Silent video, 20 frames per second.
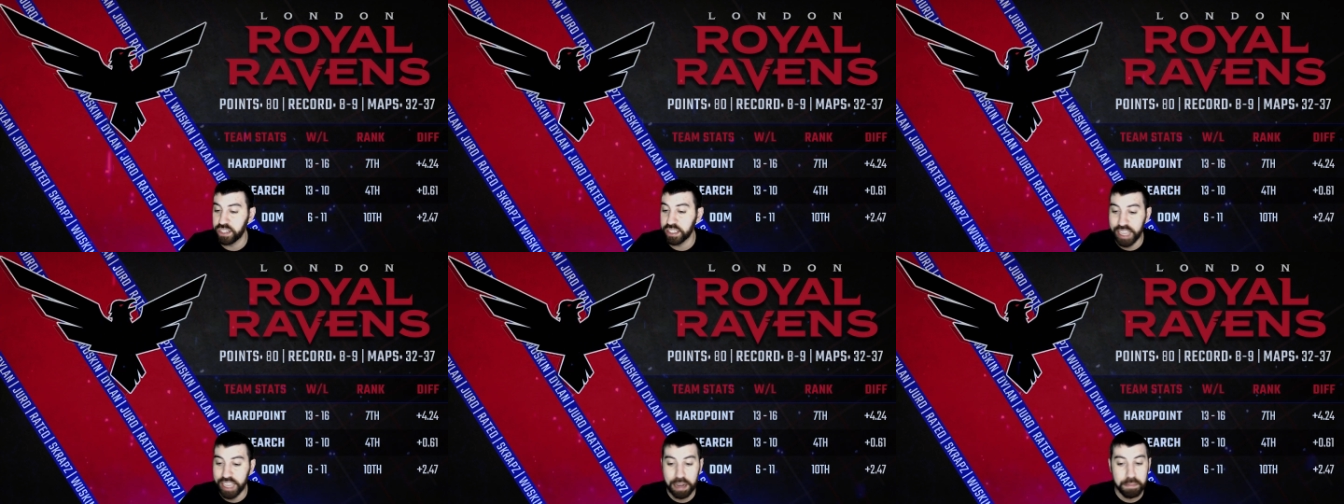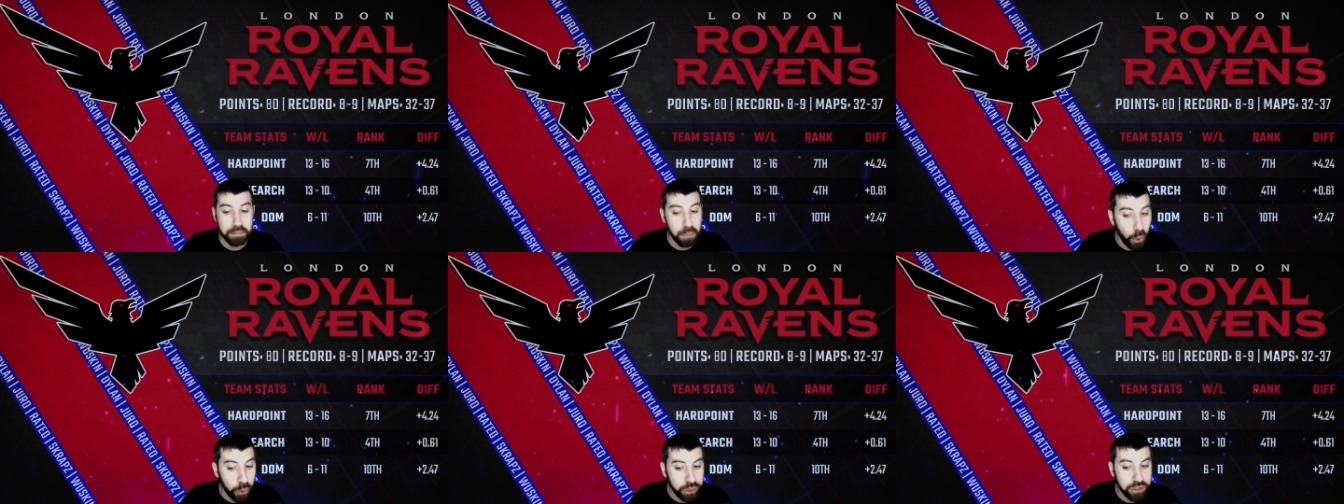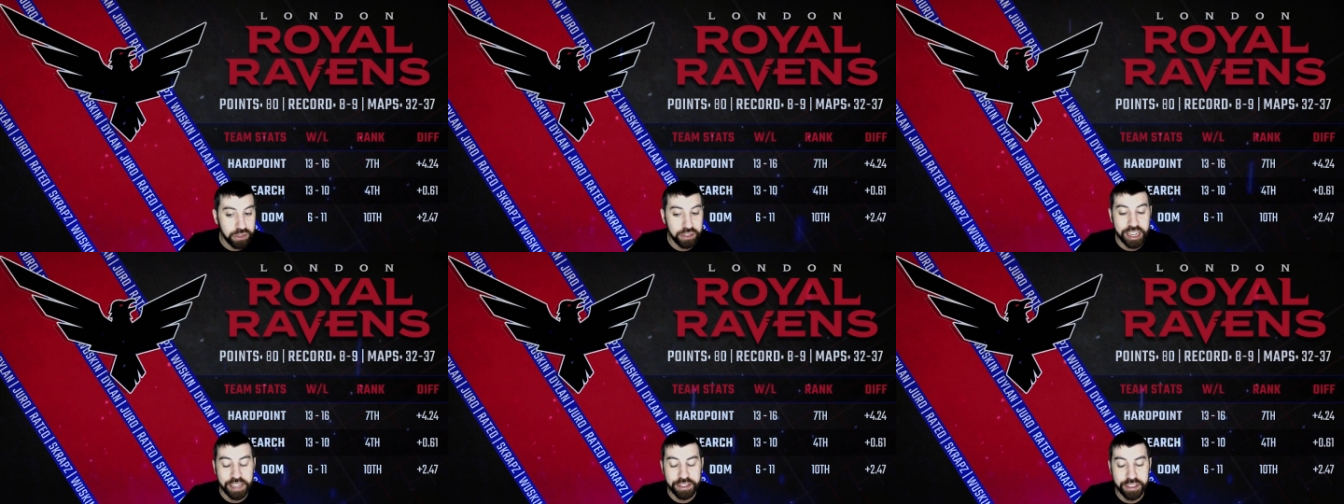Again,
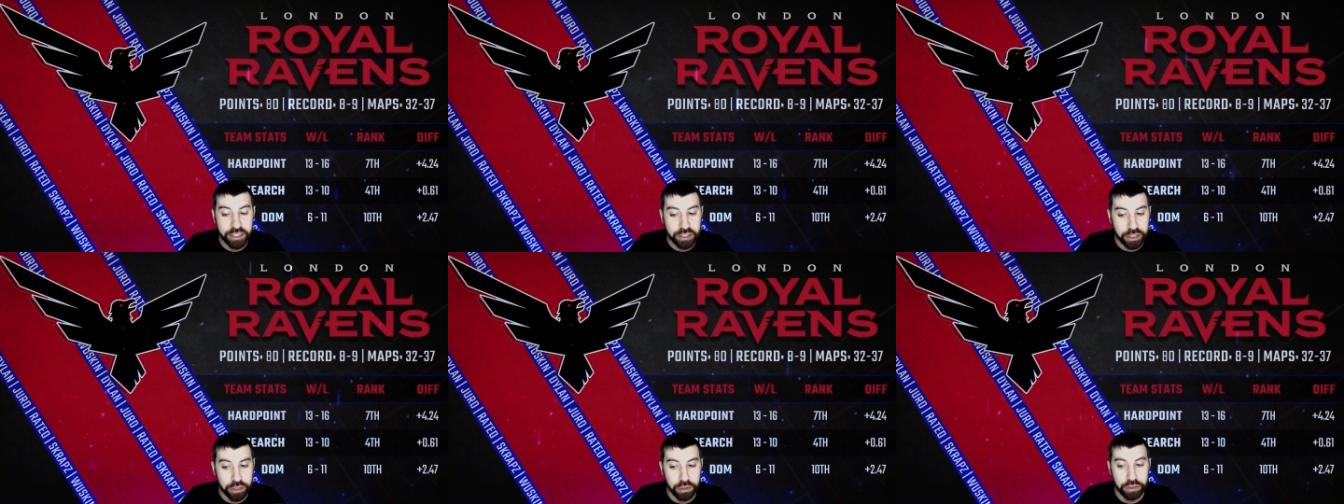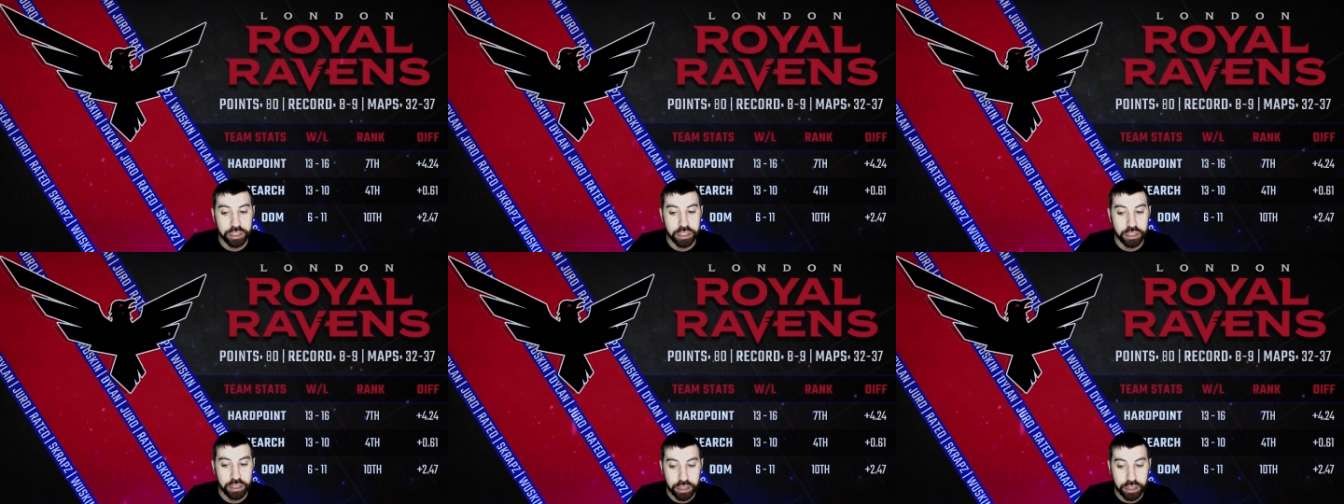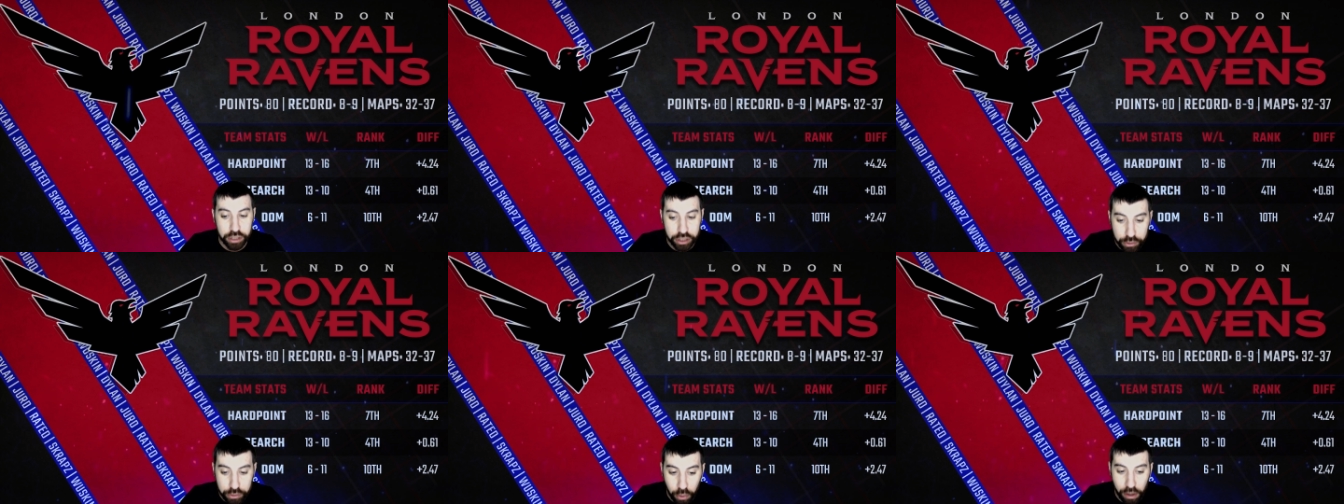mostly in the search and
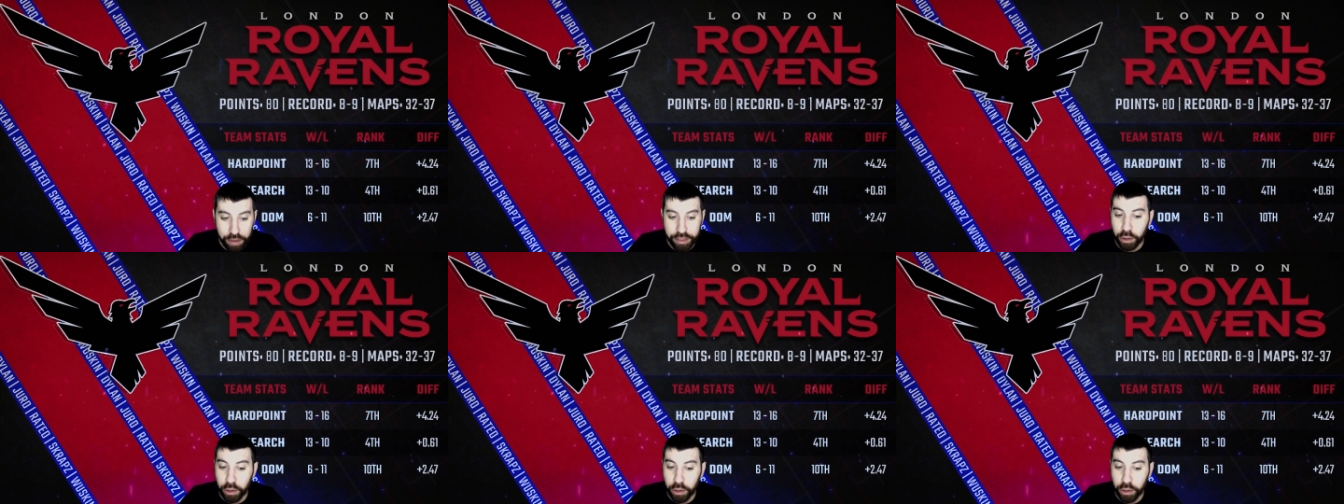destroy.